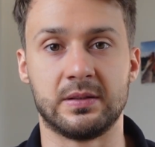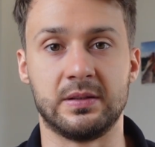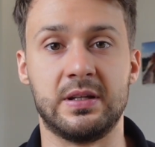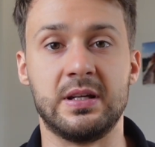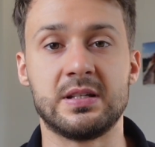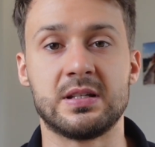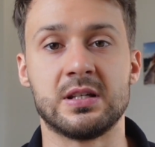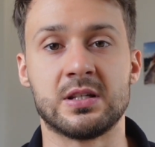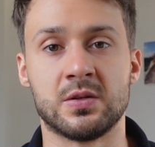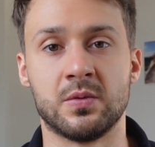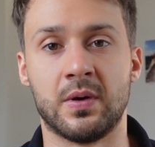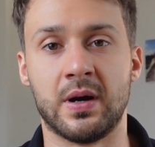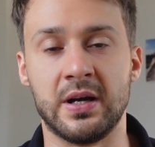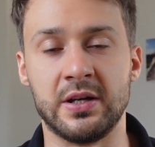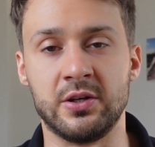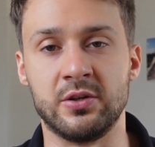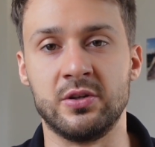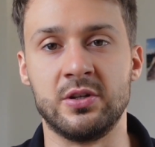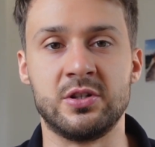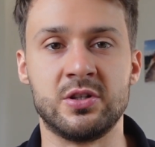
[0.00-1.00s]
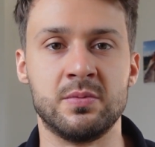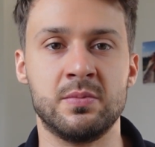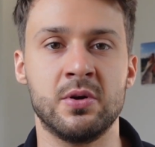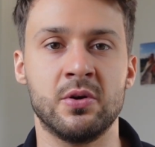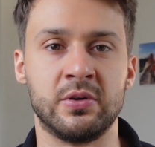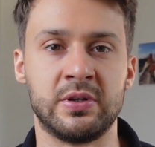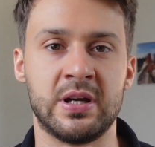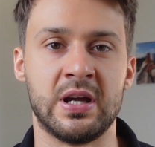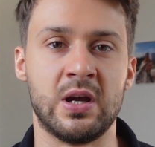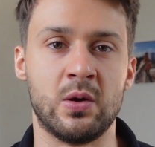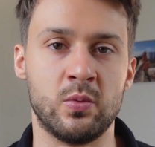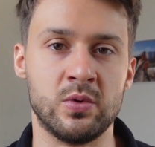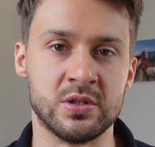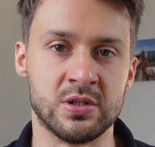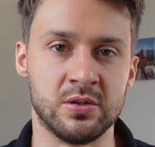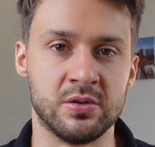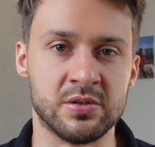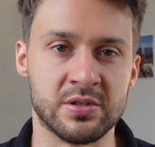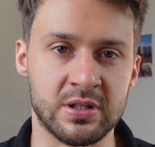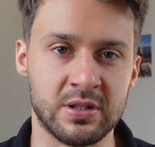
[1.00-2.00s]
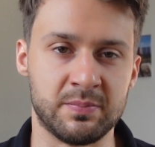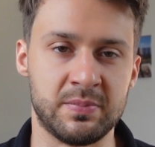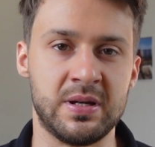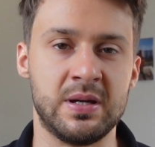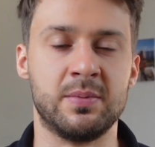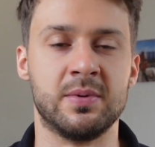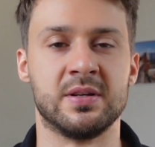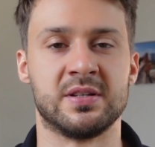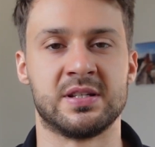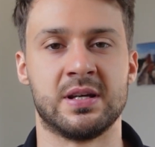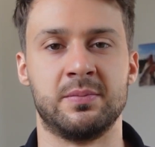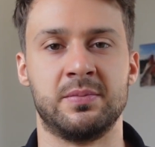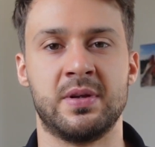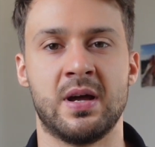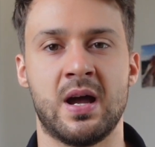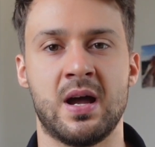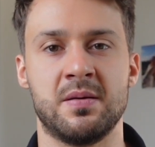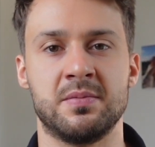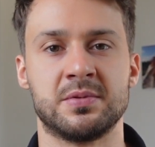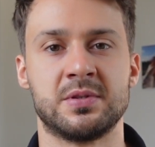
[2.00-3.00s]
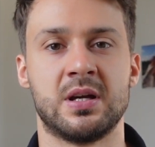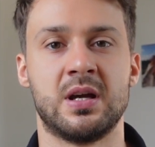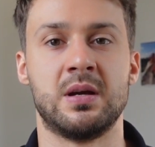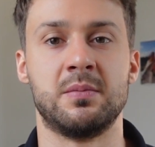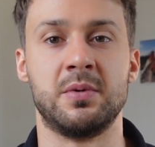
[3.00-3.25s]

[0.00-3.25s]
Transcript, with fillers: This is why you need to be okay with losing people sometimes,